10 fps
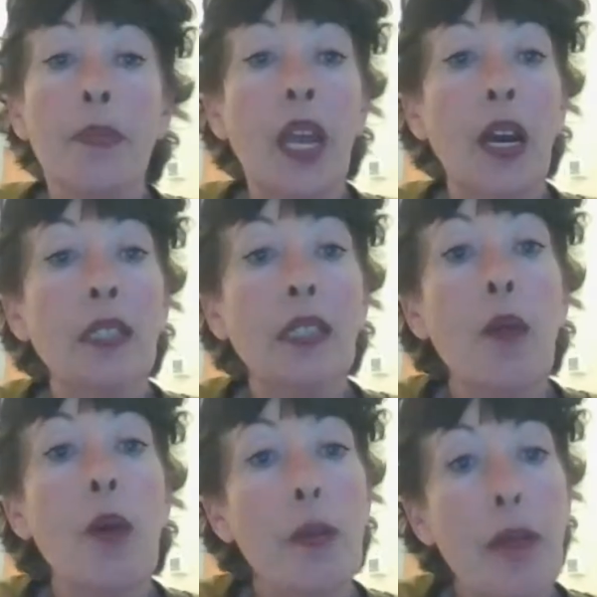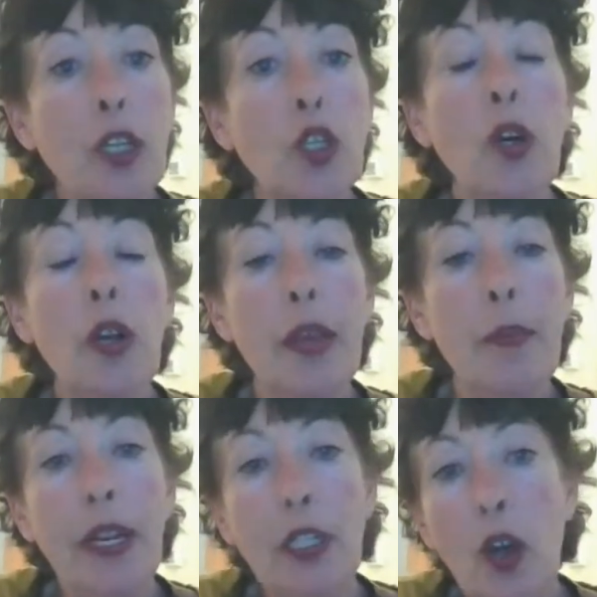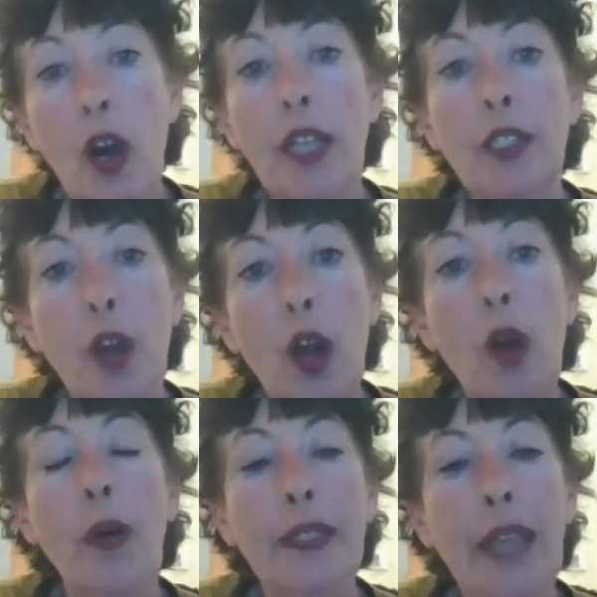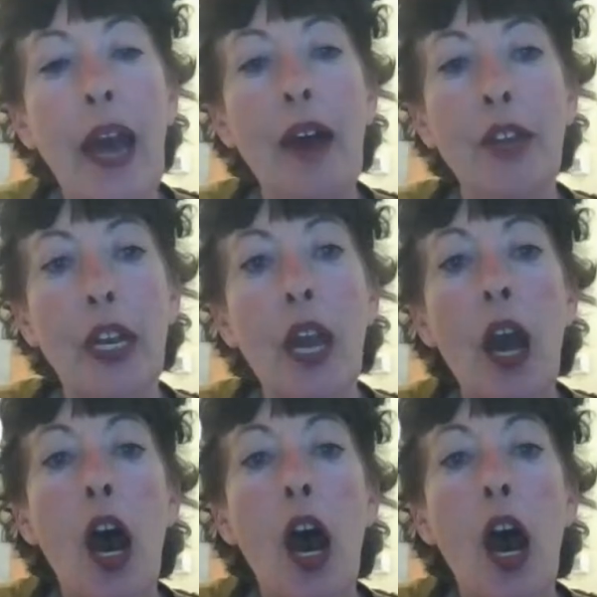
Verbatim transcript: because I want to make sure that my dogs are always having